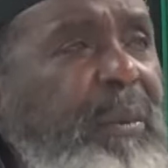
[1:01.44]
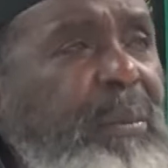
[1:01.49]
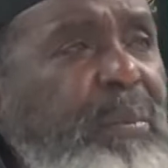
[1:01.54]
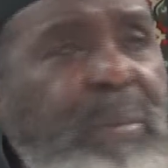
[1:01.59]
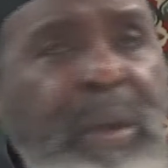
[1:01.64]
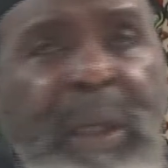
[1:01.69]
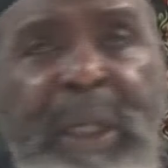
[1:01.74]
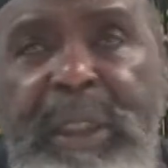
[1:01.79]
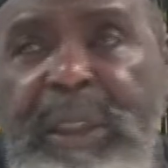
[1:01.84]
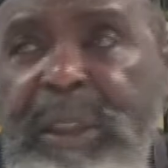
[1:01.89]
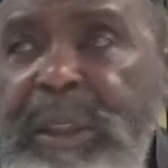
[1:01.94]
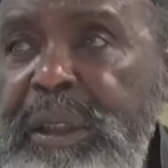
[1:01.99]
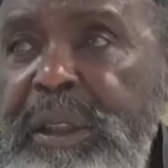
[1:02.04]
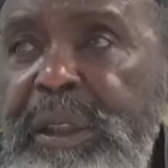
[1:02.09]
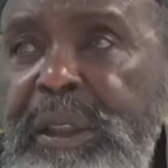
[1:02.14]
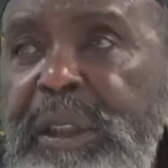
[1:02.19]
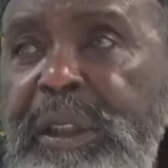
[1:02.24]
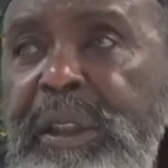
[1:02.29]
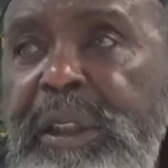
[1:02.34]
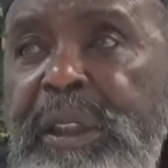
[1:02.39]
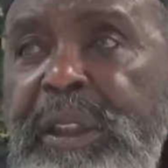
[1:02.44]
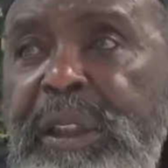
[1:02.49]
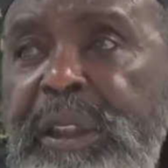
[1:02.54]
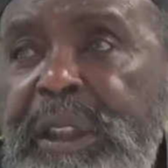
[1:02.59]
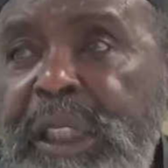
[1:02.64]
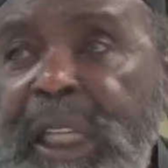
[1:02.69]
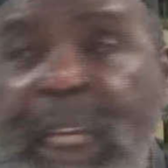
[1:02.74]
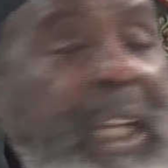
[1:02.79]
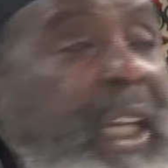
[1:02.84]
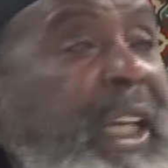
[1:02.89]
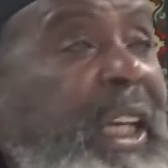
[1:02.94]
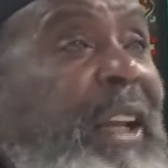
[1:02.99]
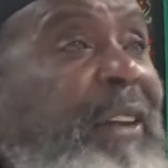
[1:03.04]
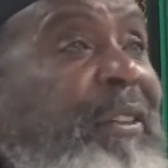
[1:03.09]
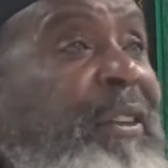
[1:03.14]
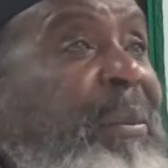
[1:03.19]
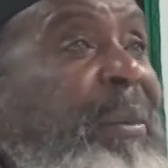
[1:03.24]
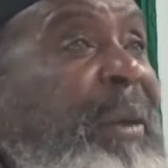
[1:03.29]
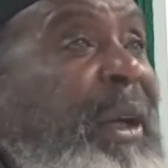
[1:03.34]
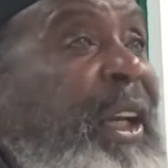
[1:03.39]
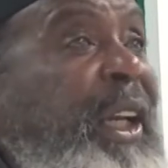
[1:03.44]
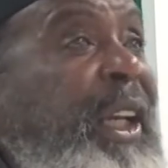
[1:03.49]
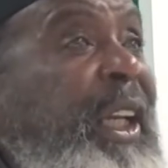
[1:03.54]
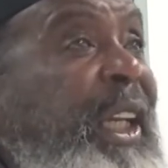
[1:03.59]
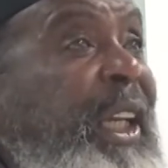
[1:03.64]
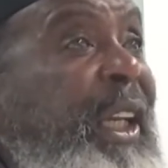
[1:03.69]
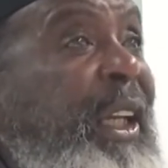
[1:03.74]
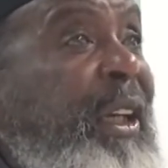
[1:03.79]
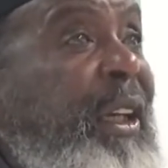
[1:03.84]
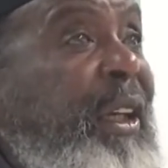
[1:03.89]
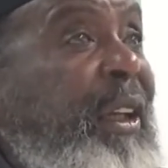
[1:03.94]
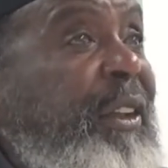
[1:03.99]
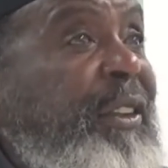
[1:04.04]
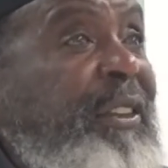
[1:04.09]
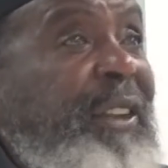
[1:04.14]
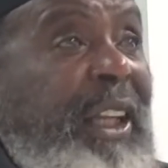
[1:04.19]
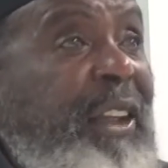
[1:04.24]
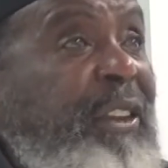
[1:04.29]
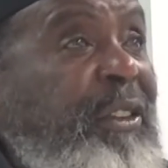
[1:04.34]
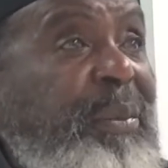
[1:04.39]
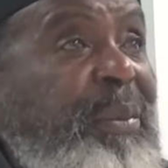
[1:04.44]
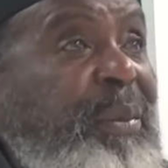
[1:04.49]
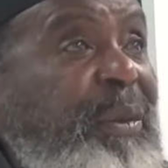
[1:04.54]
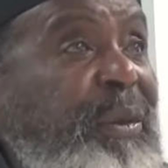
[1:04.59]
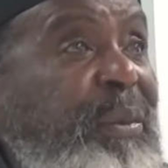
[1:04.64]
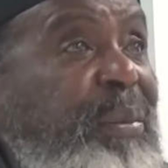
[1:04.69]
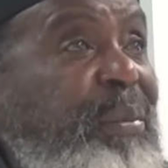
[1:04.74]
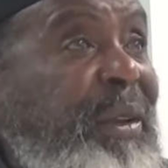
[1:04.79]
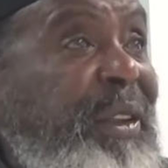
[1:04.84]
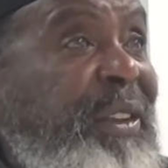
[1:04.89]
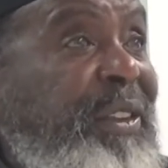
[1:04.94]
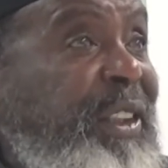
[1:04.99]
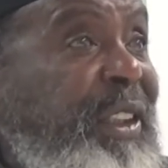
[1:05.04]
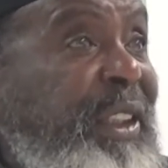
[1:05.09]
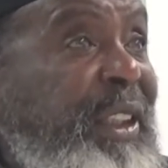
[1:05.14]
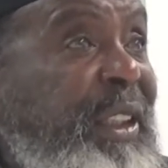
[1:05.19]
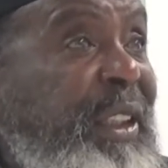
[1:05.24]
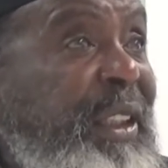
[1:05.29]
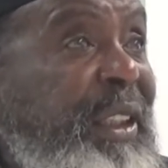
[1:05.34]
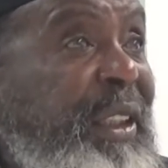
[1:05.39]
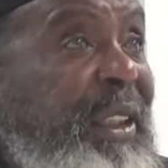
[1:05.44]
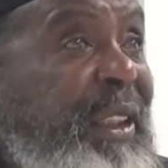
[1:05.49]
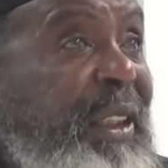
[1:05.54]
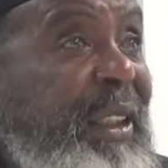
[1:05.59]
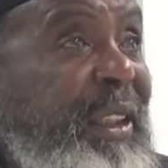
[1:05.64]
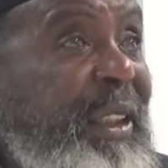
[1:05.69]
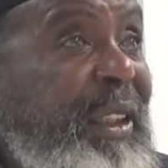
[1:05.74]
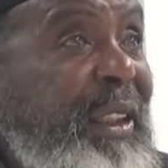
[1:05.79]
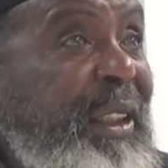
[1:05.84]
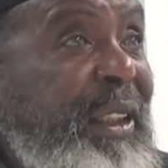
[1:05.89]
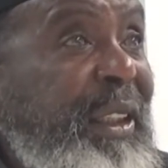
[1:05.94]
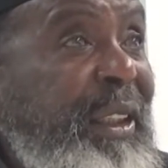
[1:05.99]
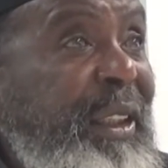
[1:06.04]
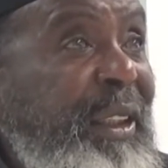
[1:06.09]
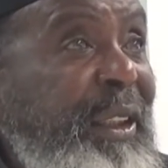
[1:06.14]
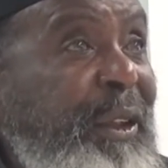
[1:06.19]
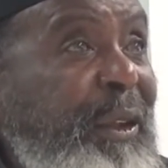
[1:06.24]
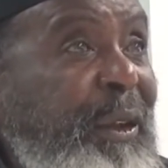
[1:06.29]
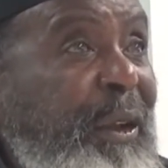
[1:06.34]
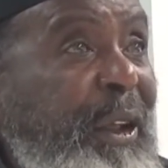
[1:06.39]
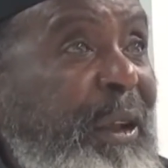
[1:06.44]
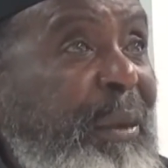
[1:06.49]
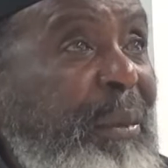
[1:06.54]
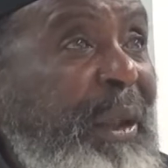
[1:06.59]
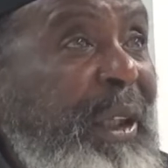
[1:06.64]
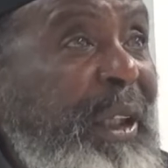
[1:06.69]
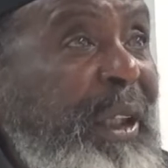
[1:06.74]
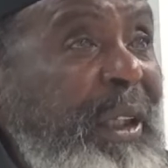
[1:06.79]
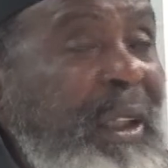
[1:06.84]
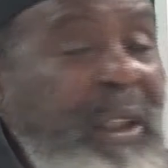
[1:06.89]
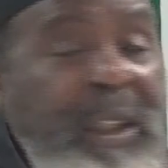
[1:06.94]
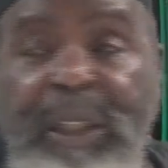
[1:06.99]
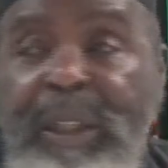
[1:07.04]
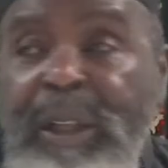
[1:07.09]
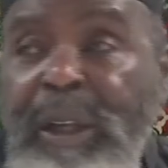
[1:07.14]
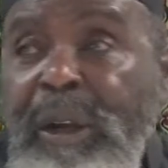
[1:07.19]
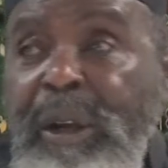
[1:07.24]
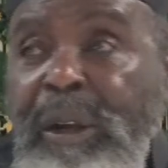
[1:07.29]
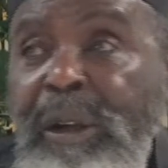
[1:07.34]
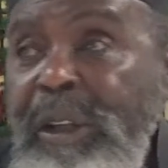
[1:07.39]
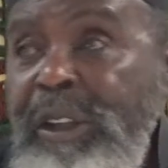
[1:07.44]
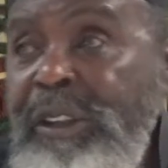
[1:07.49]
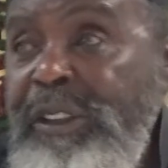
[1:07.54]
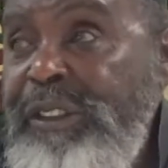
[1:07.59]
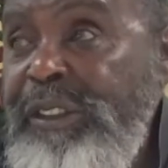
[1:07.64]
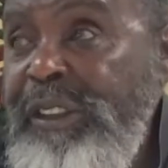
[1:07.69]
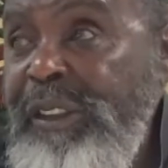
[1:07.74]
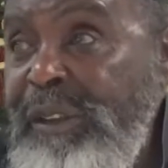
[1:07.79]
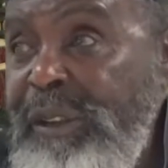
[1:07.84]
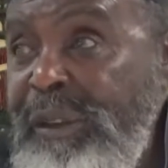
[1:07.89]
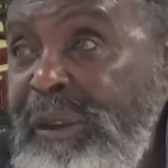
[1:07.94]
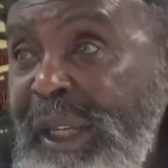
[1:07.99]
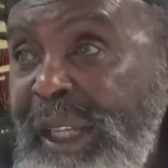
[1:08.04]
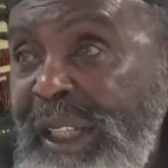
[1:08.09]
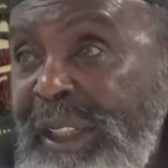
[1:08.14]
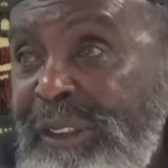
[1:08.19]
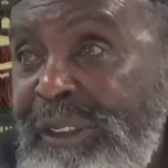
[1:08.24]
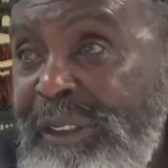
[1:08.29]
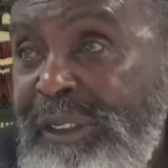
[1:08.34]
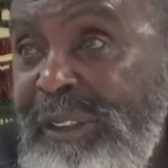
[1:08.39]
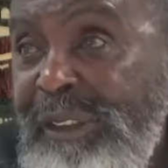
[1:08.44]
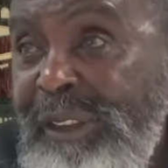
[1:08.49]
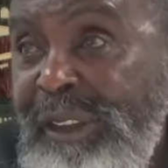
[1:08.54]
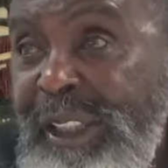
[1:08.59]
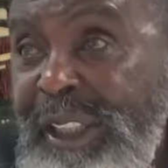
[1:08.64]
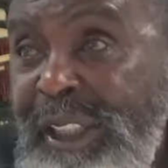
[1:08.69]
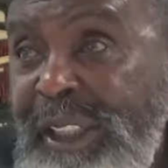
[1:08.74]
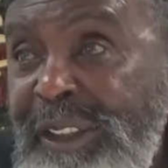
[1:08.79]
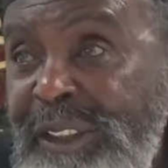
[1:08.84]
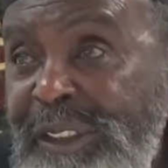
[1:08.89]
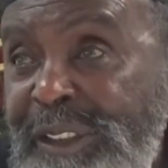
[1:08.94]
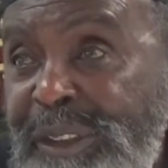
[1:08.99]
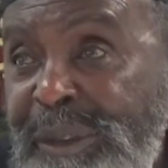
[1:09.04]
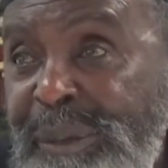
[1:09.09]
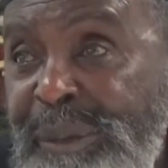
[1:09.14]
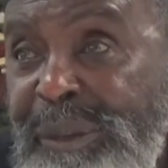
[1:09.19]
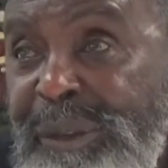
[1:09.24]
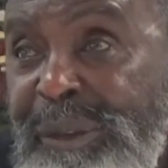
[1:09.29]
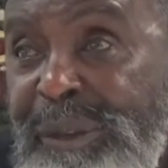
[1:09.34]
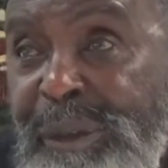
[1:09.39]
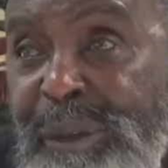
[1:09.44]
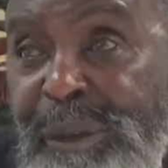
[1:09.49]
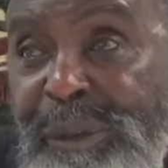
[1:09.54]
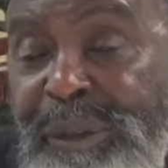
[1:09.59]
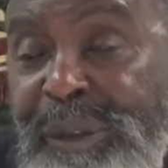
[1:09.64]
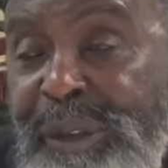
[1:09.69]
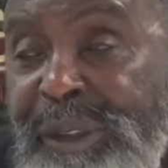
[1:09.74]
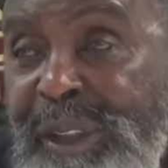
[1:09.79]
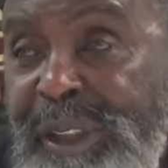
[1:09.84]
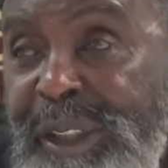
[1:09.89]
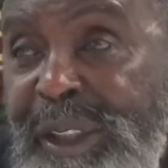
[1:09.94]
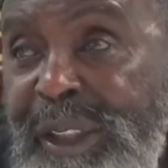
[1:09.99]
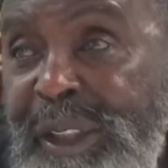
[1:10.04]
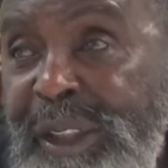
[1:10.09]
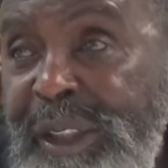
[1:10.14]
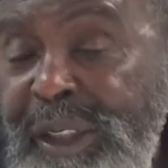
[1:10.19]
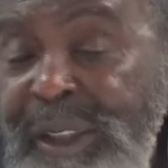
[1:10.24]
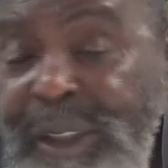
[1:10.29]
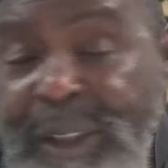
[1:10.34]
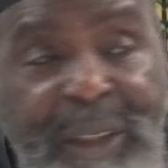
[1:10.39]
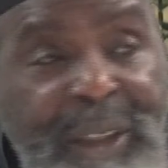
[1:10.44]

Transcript: but I'd have never met her here because I was too busy. You know what I mean? All the civil rights leaders that was over here,